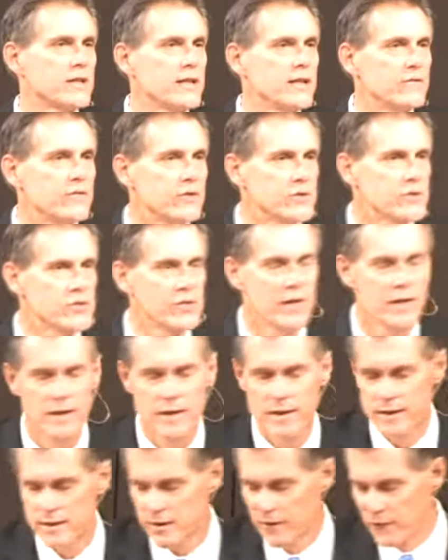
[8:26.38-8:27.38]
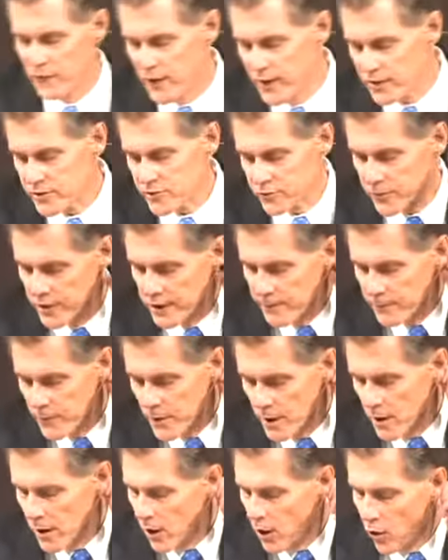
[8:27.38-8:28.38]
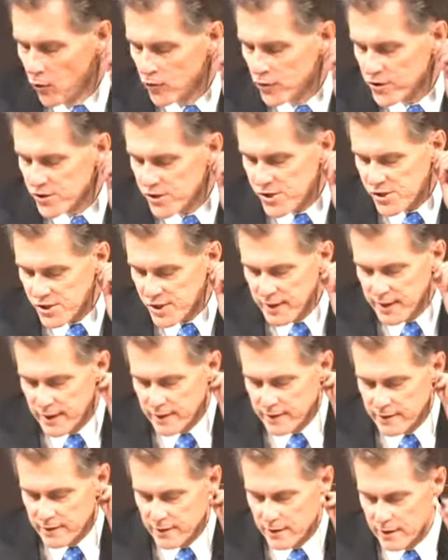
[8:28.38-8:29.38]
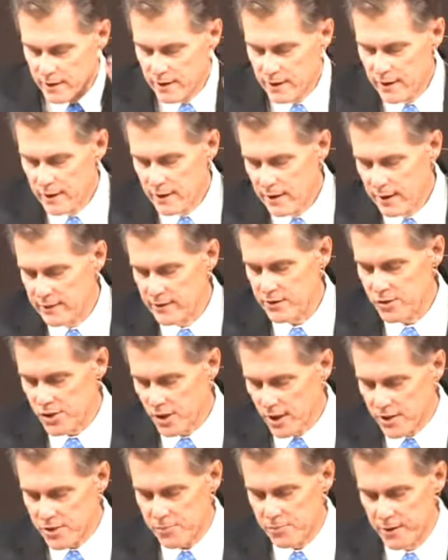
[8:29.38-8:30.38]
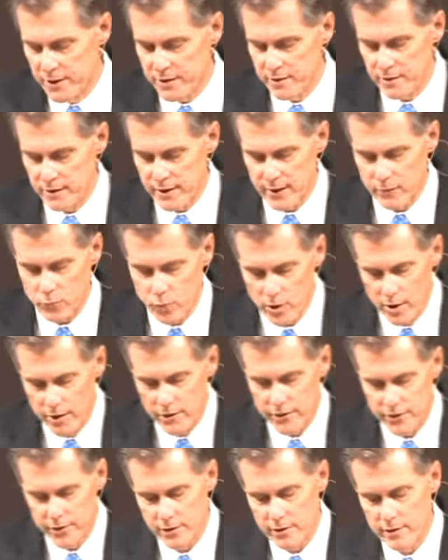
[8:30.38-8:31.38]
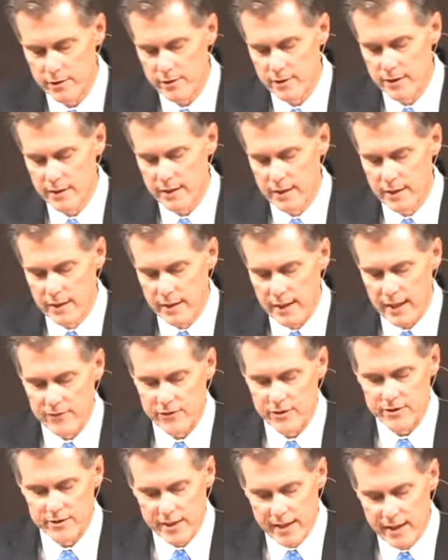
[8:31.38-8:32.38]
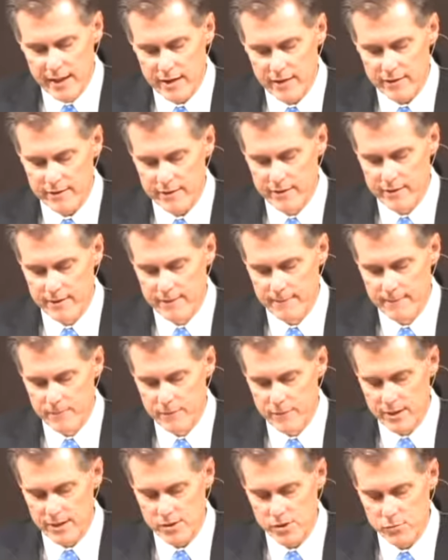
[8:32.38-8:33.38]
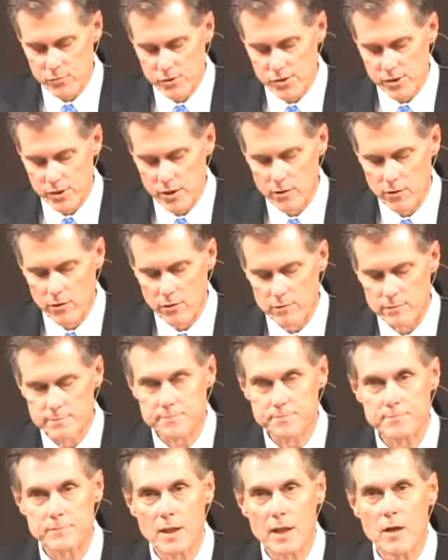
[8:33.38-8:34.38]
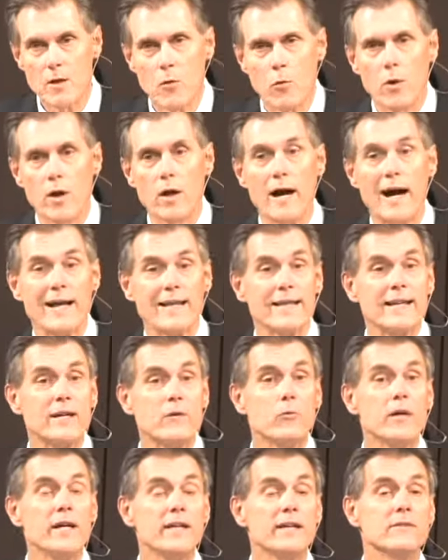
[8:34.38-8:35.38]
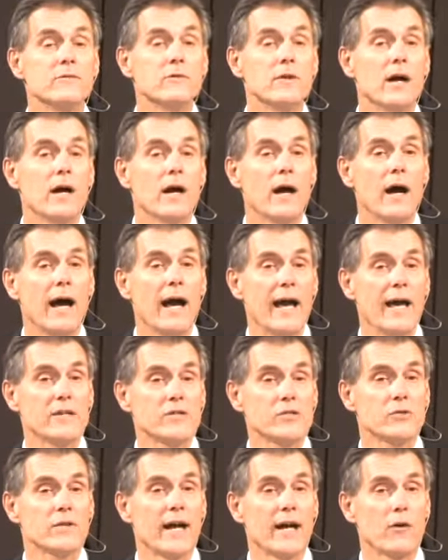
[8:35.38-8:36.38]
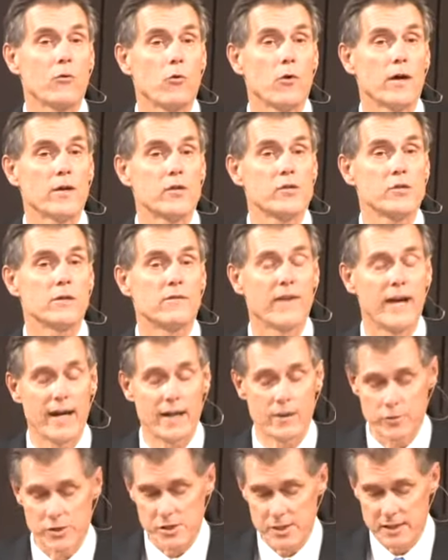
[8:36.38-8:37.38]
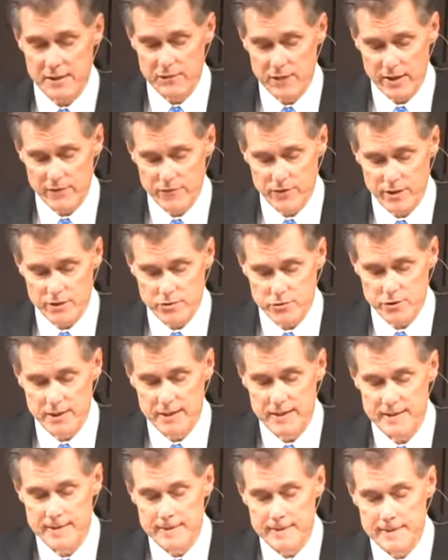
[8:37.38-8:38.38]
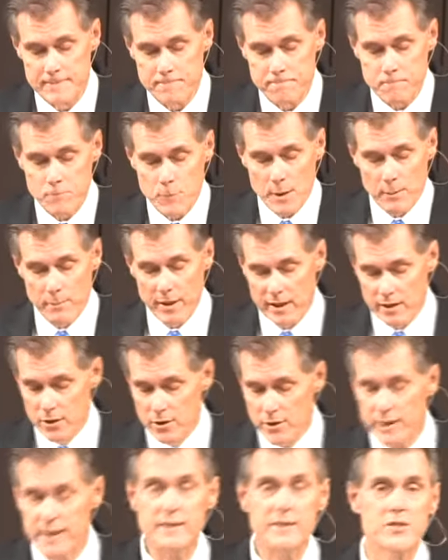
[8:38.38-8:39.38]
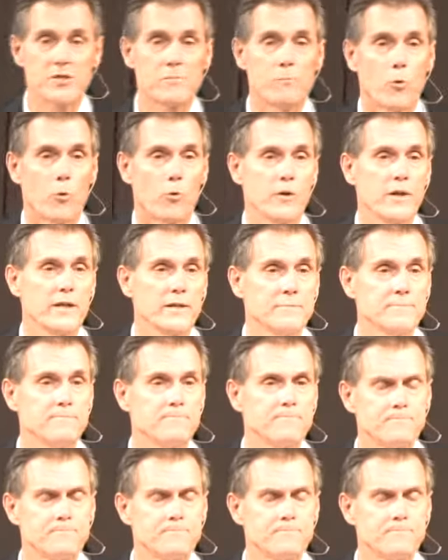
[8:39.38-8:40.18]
give us? The victory over the sin and the judgment that we're under and the death that's the result. Well, I think we can answer that question of how to receive that victory by looking this morning